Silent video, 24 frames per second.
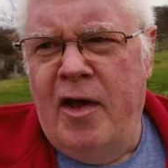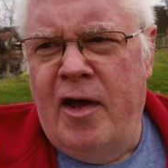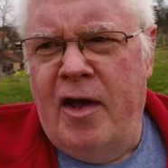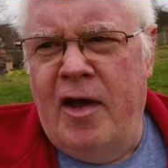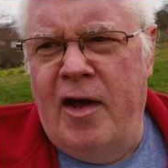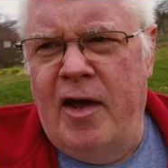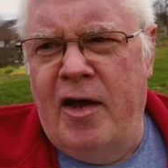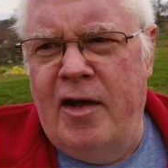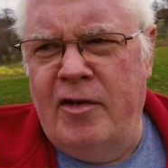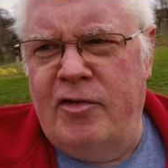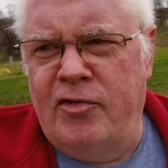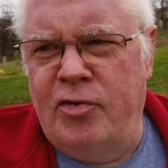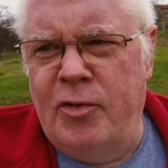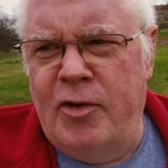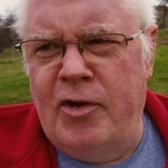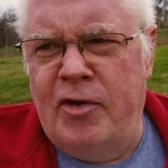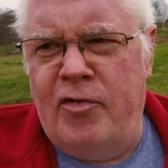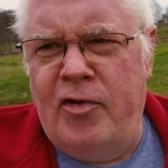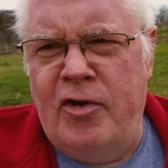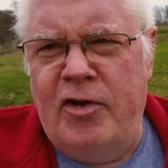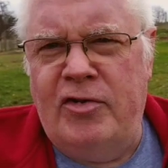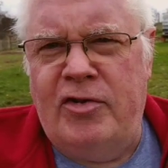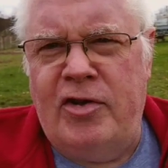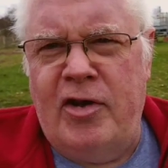to
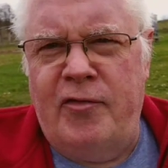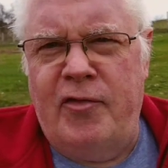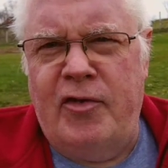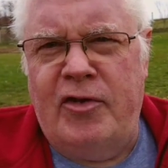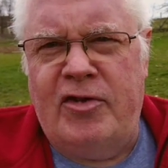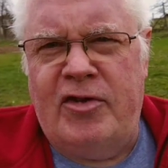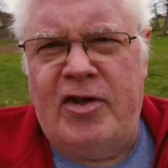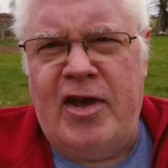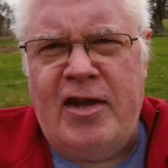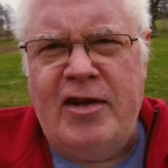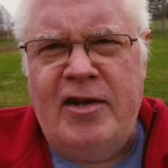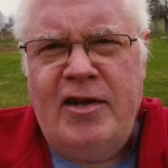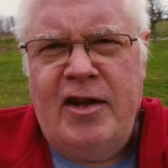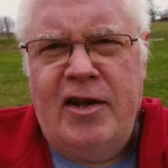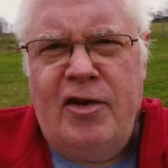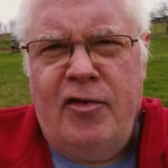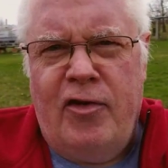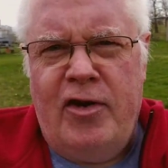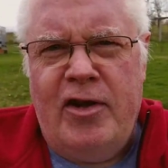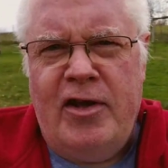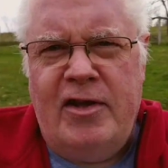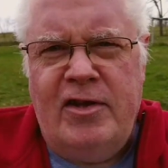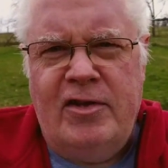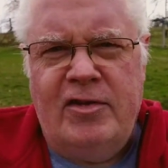increase over 10
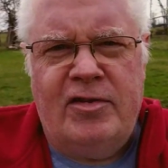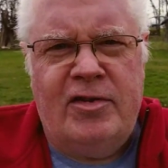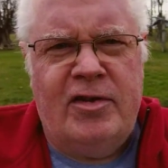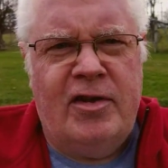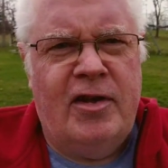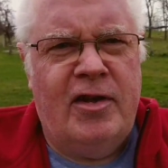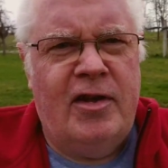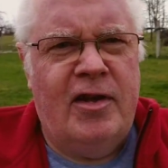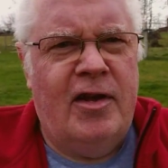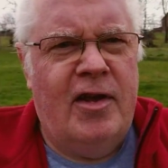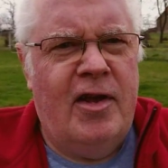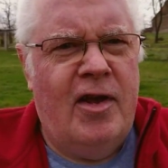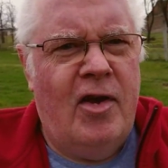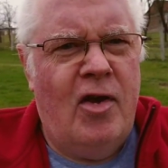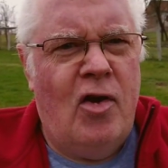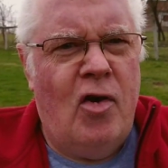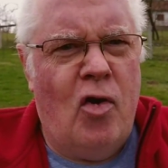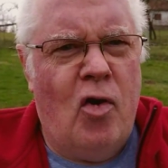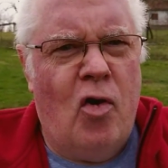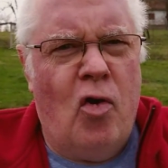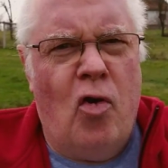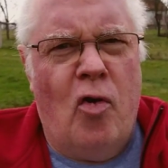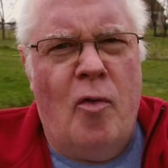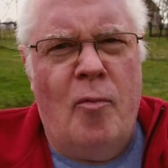
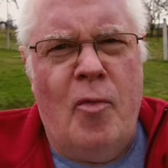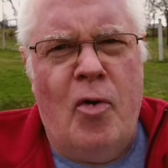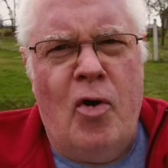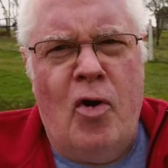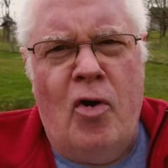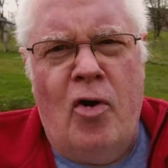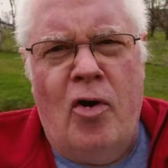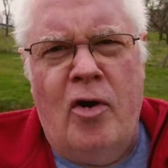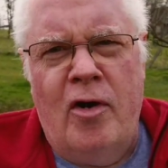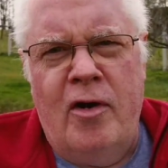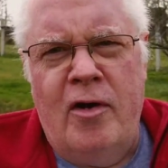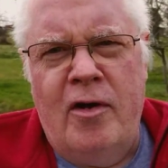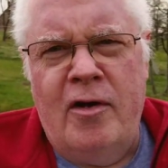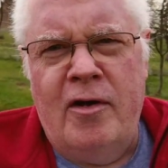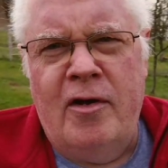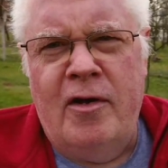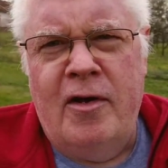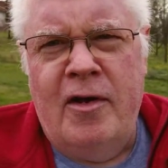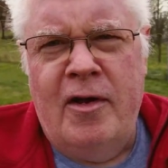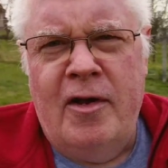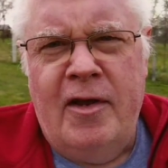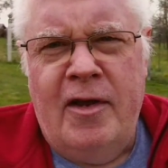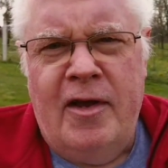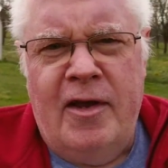degrees or more
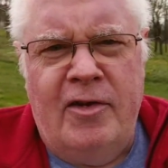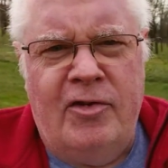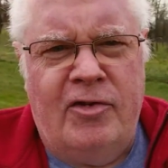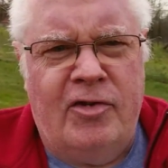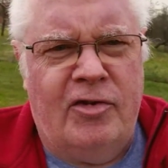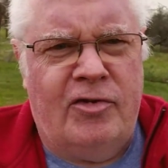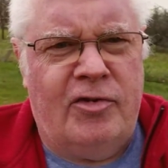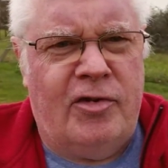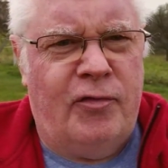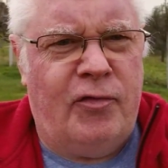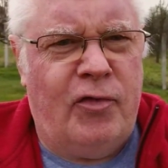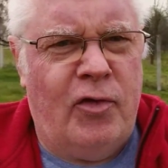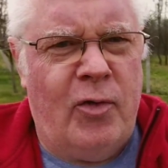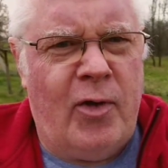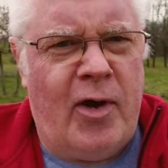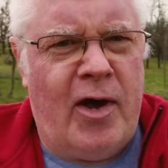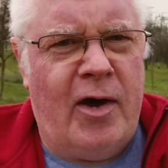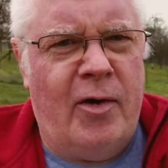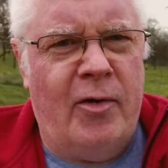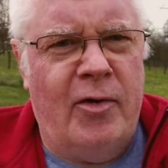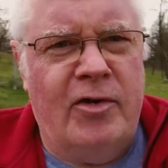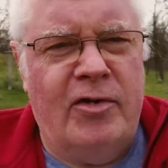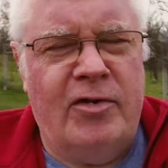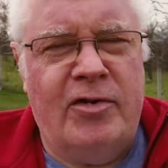in just a few
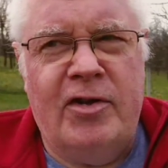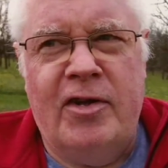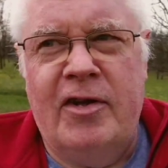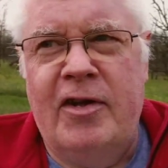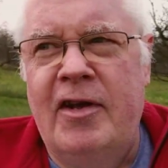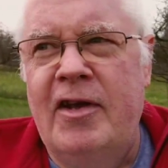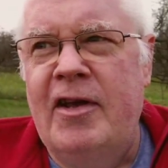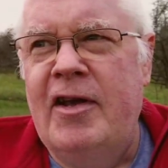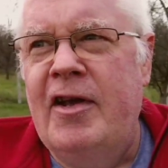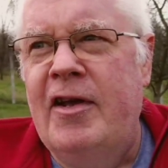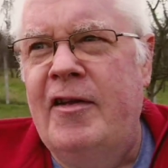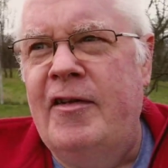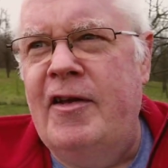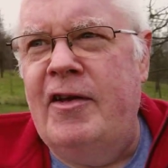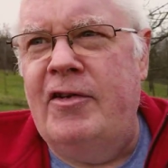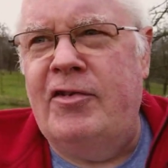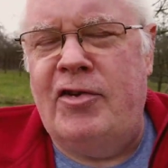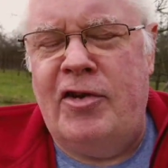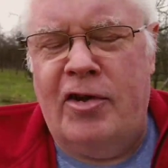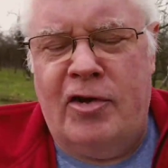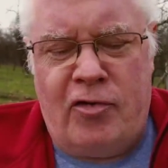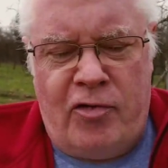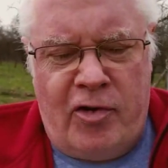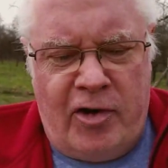hours,
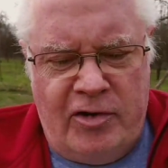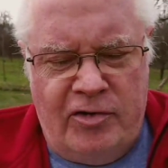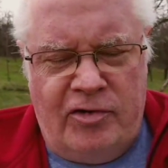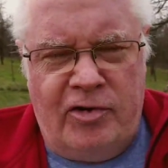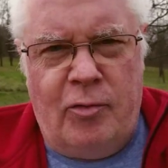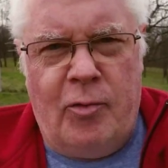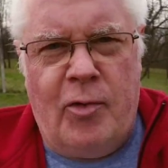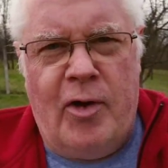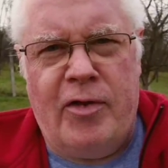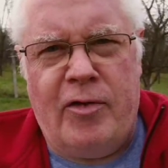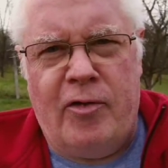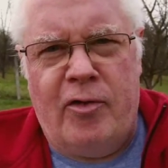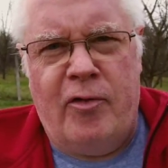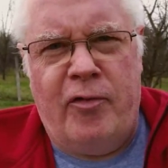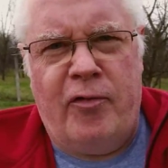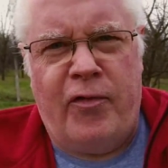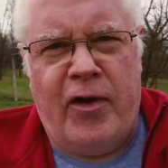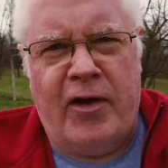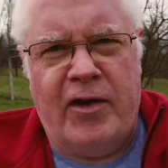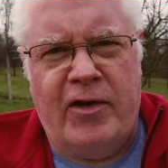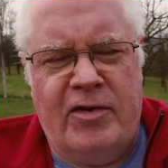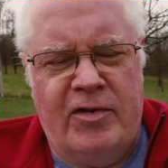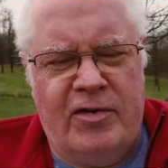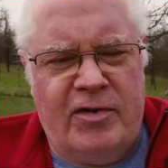these are the crazy weather
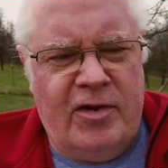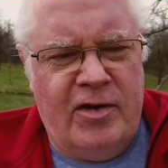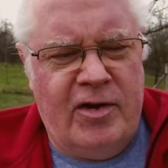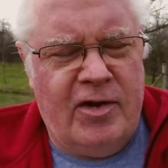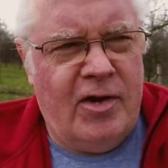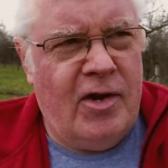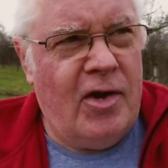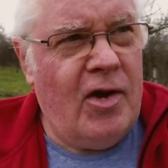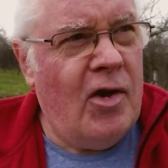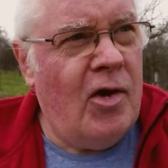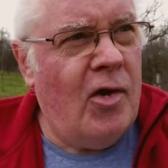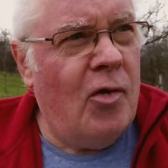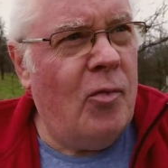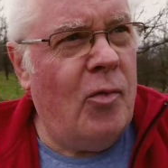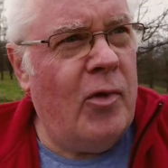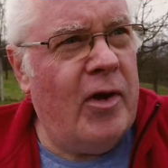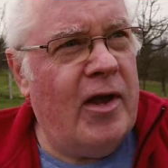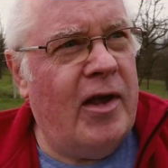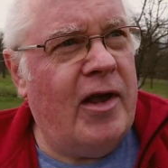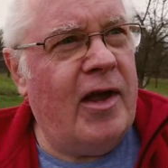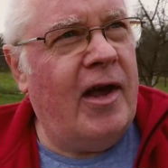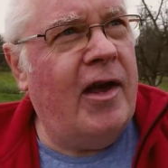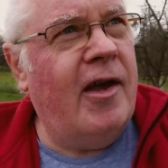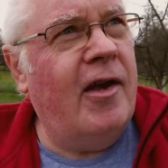effects
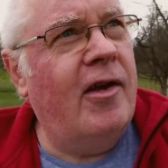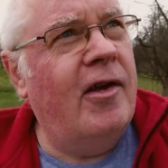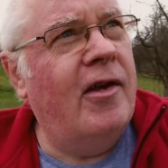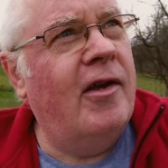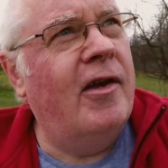we get.